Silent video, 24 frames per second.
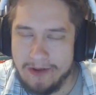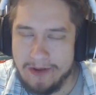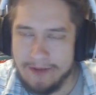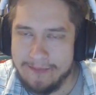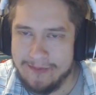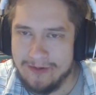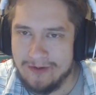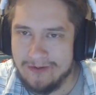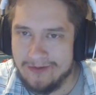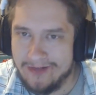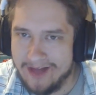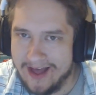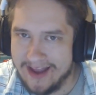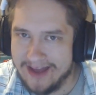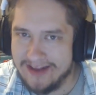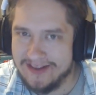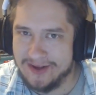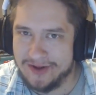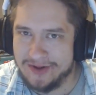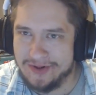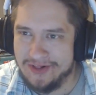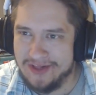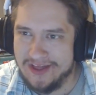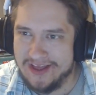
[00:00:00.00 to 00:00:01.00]
People like
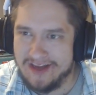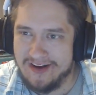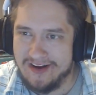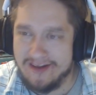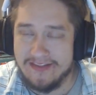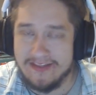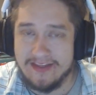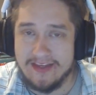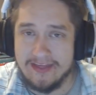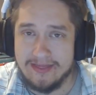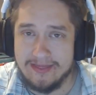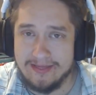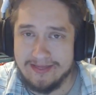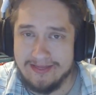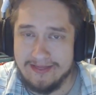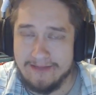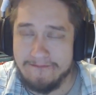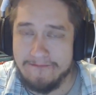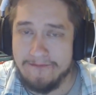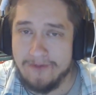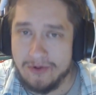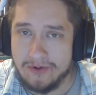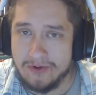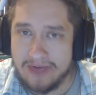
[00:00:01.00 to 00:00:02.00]
to click on
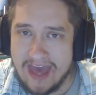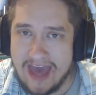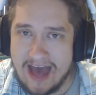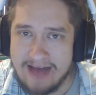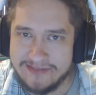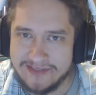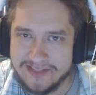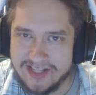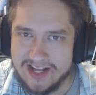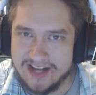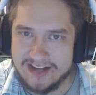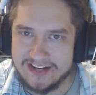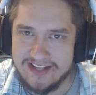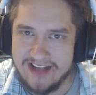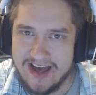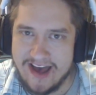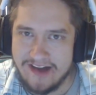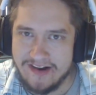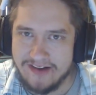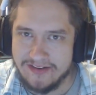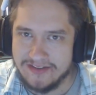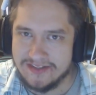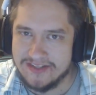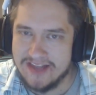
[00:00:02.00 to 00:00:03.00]
the full caps lock
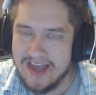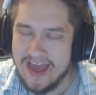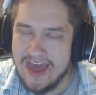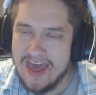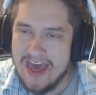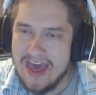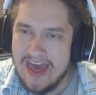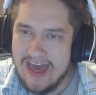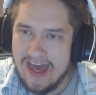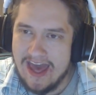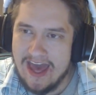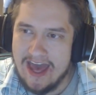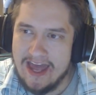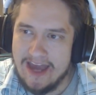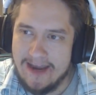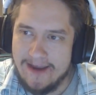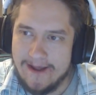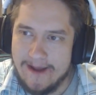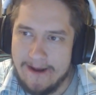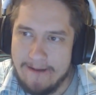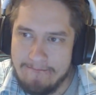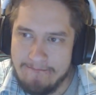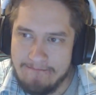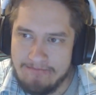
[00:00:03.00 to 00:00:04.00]
titles,
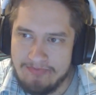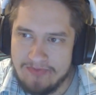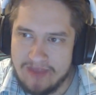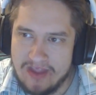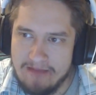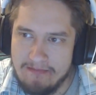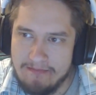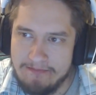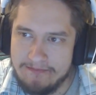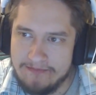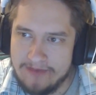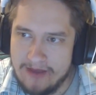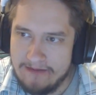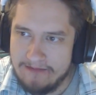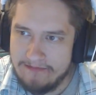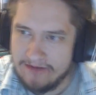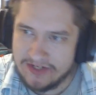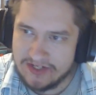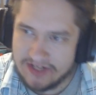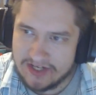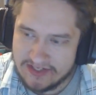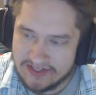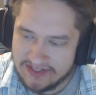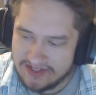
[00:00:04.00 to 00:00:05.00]
and if
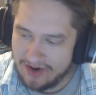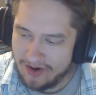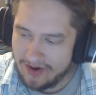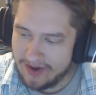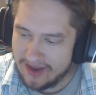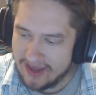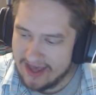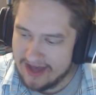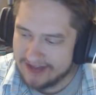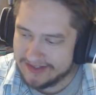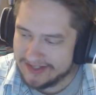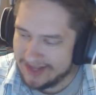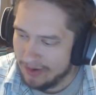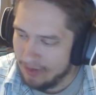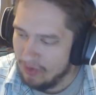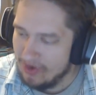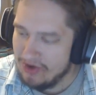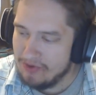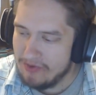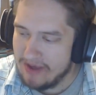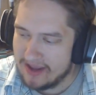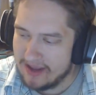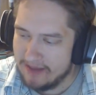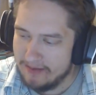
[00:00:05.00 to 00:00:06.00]
you're just starting out, I
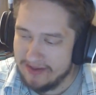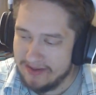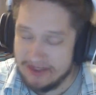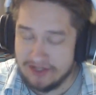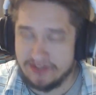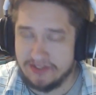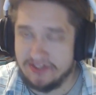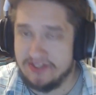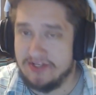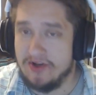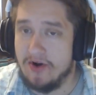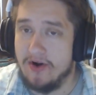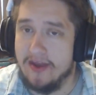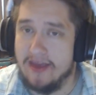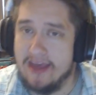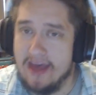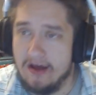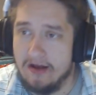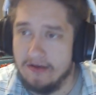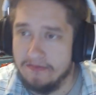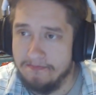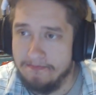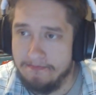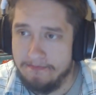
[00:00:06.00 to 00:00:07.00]
would recommend just starting
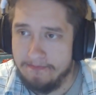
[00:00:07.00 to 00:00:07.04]
out